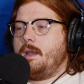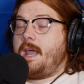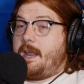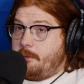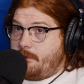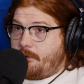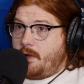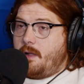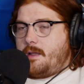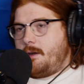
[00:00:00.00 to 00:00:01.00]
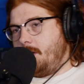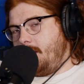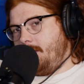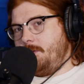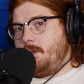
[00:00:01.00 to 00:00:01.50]
Anatomy of a Fall. I don't know
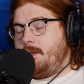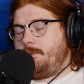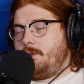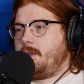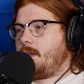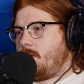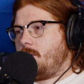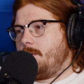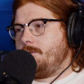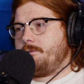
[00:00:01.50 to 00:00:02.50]
if you like a courtroom